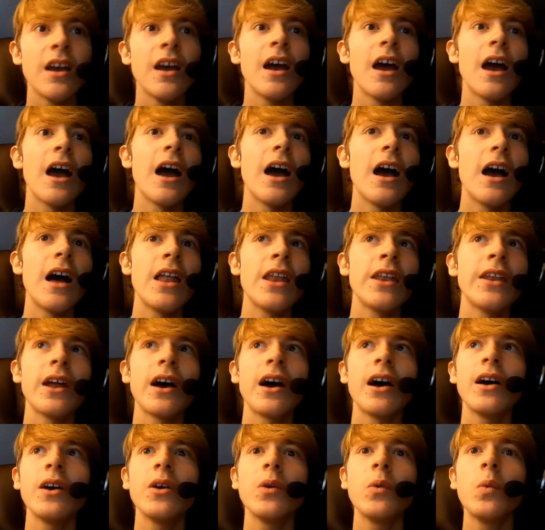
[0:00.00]
And I
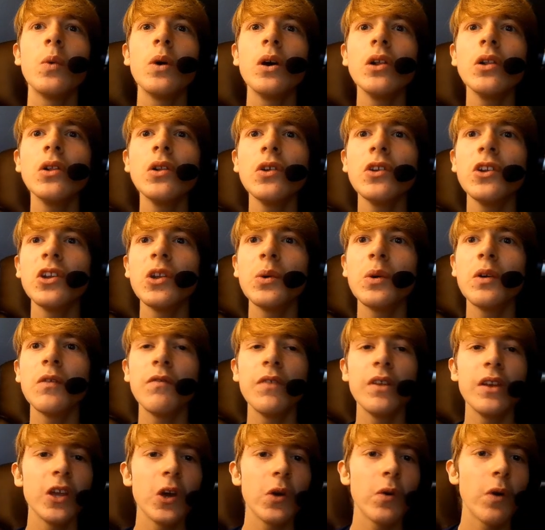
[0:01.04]
will do a
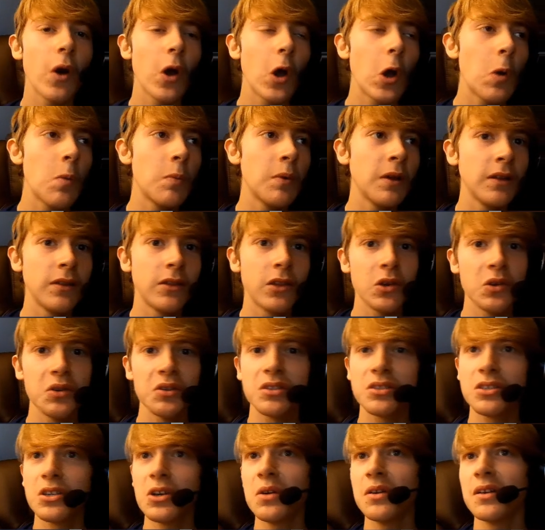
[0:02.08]
video opening those
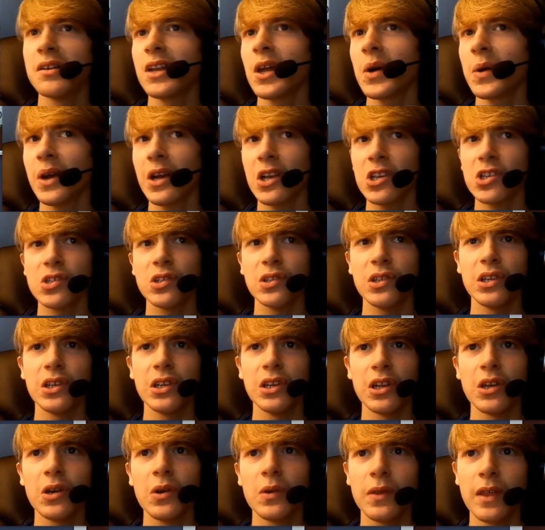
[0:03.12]
soon. Now I actually
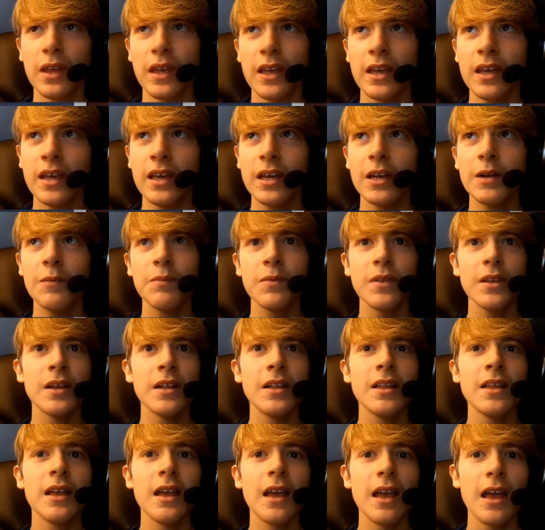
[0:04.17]
know the hair.
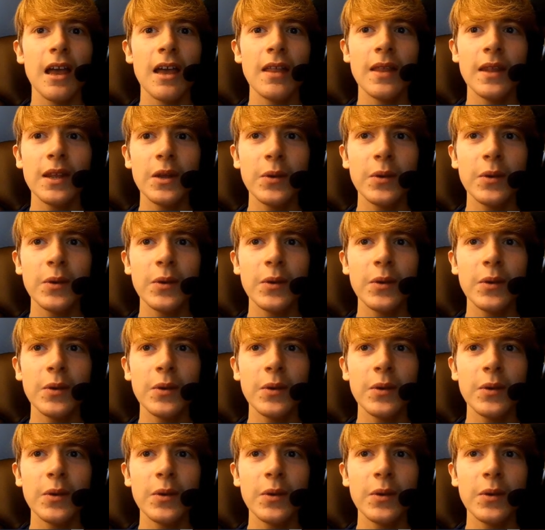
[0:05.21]
And anyway